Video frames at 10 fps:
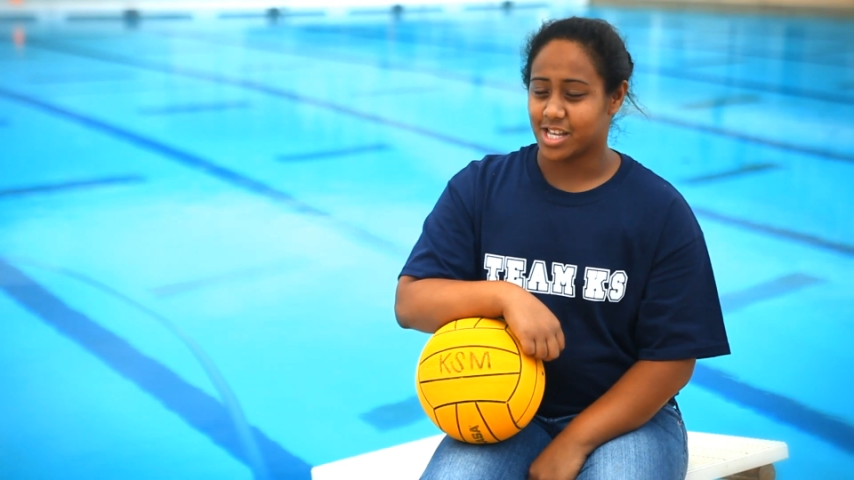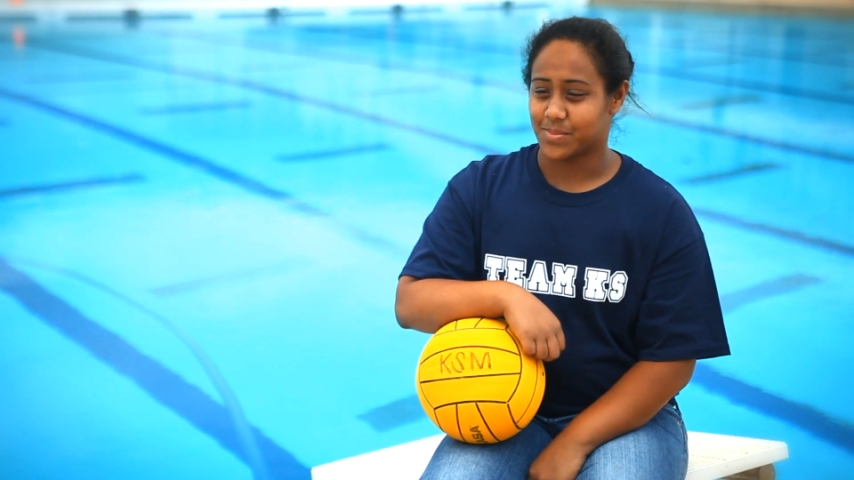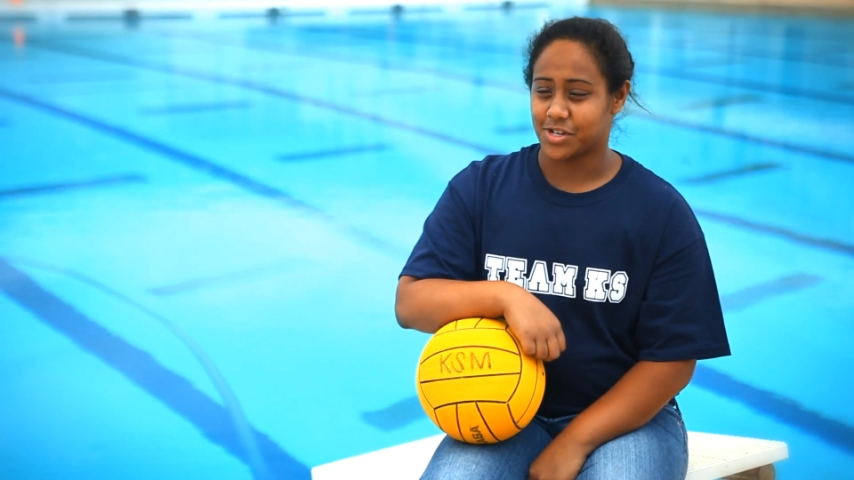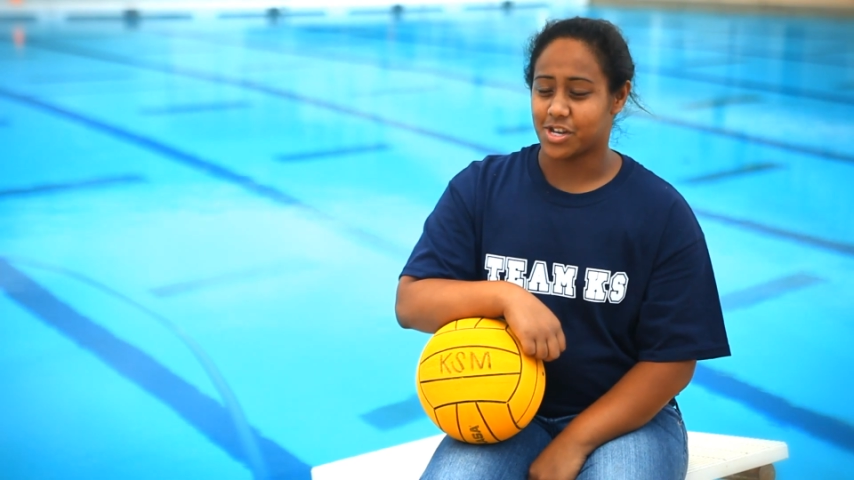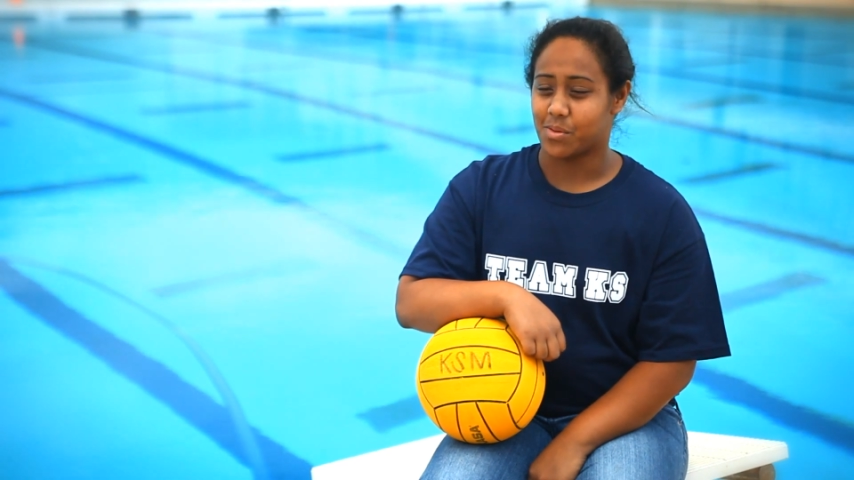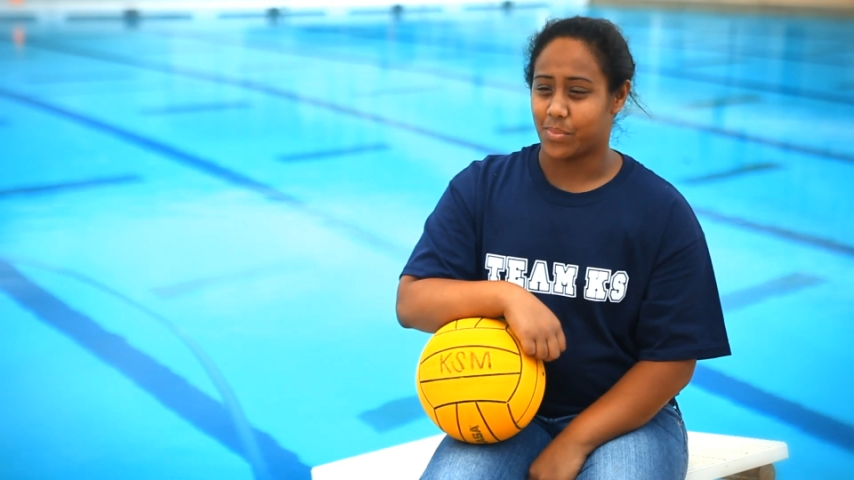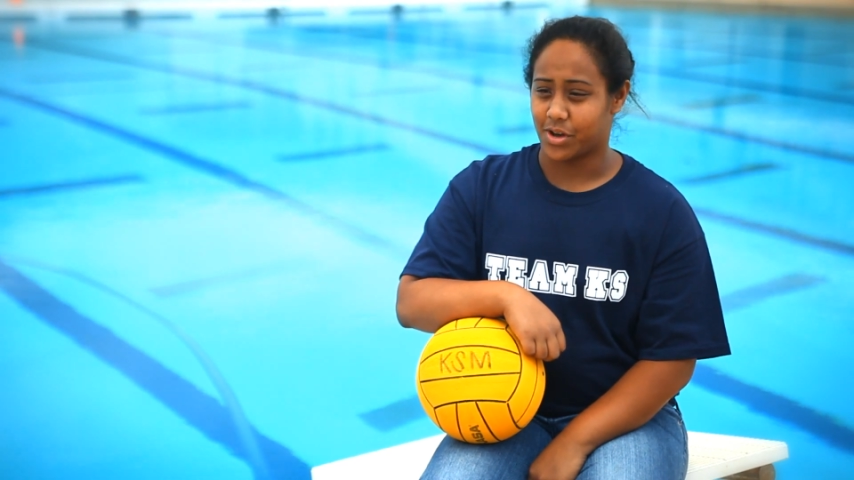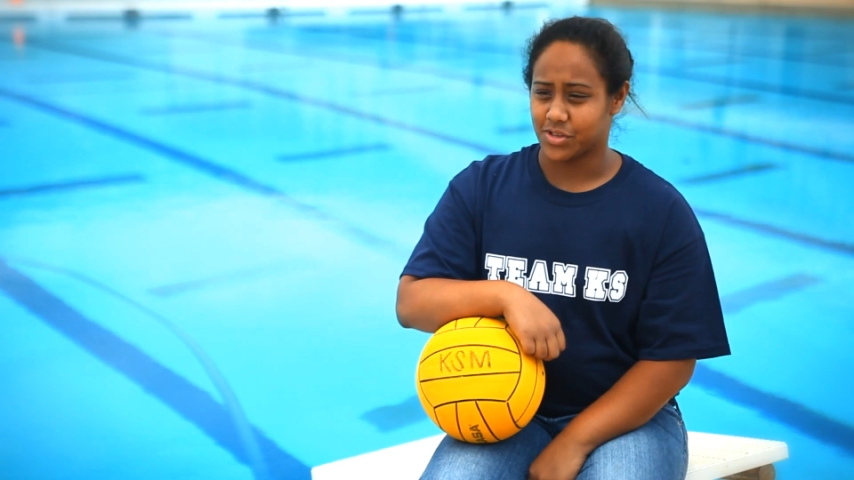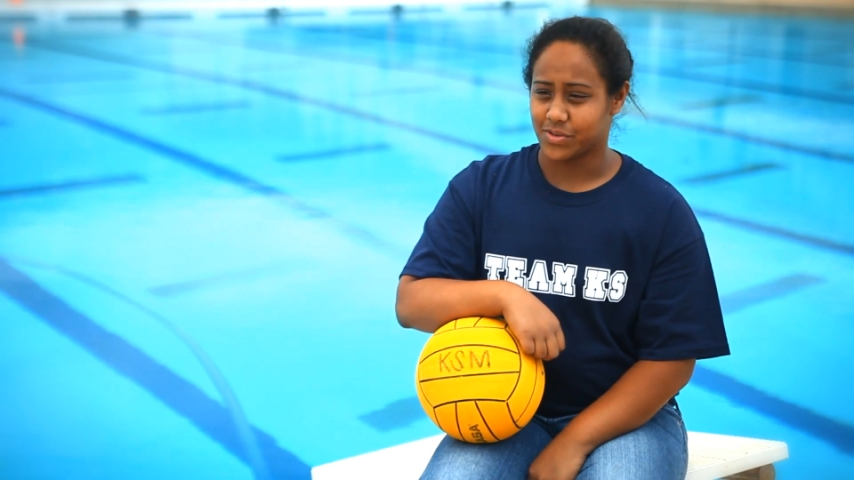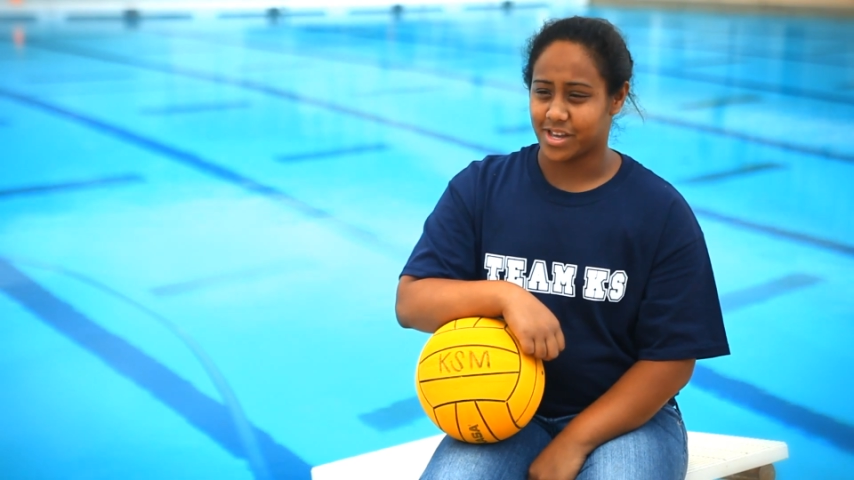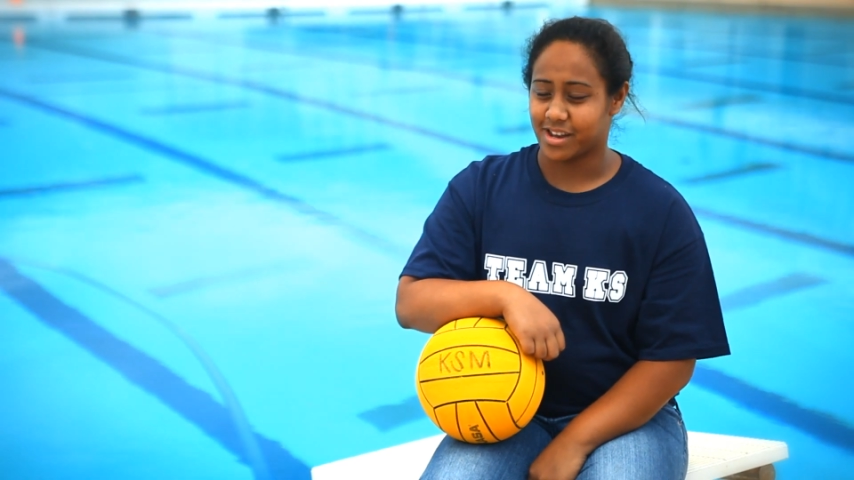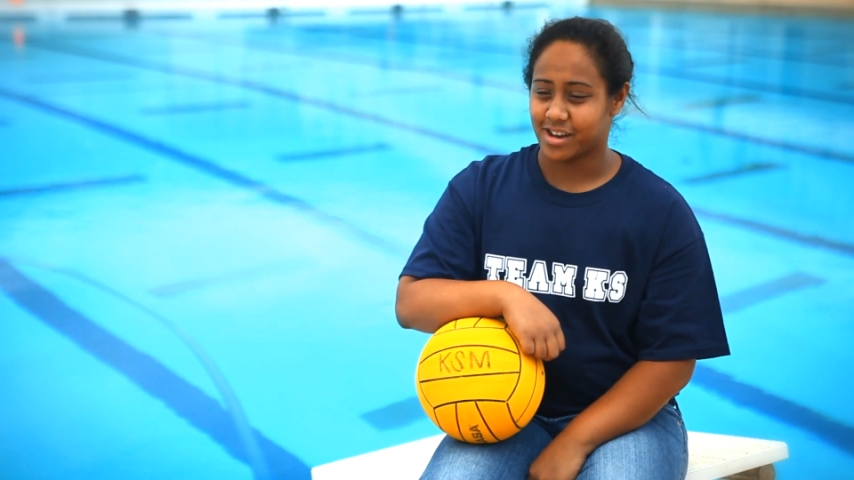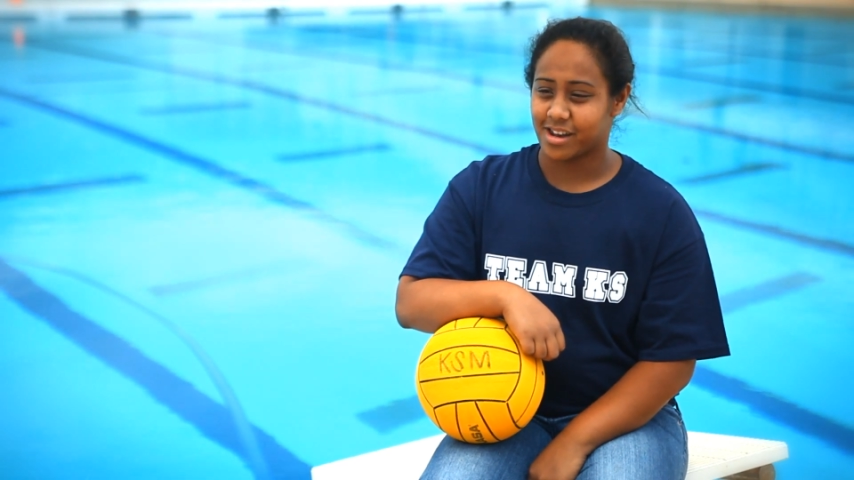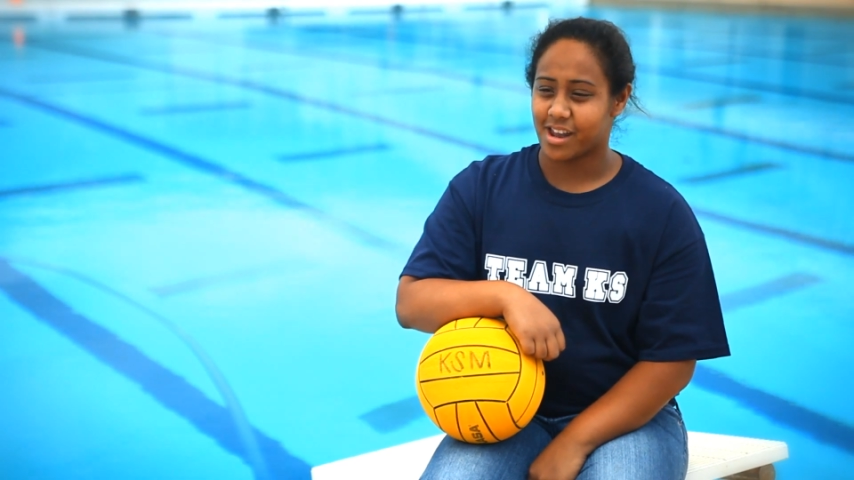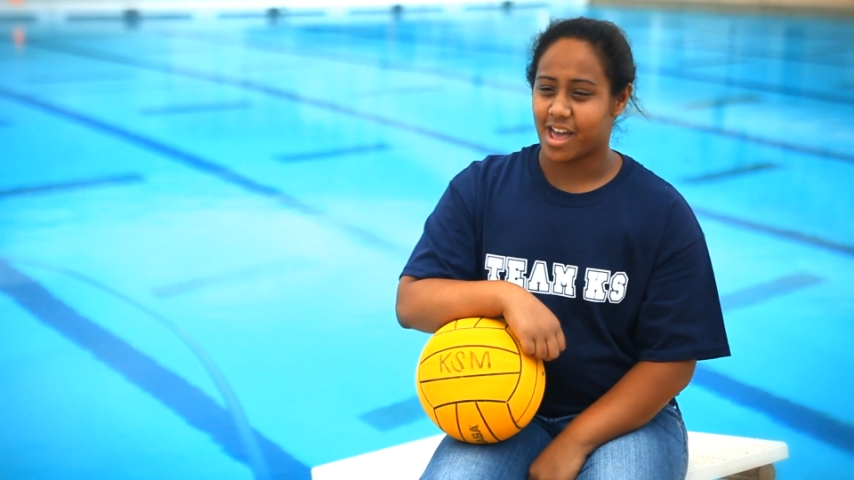especially at
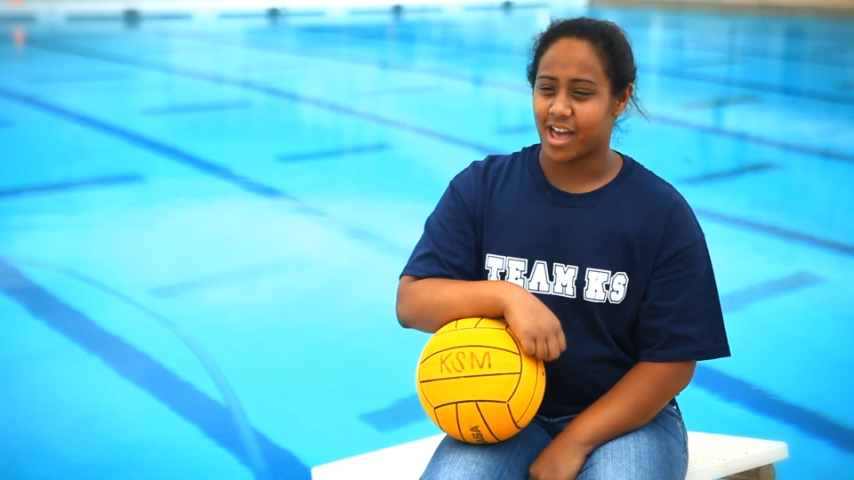Baldwin,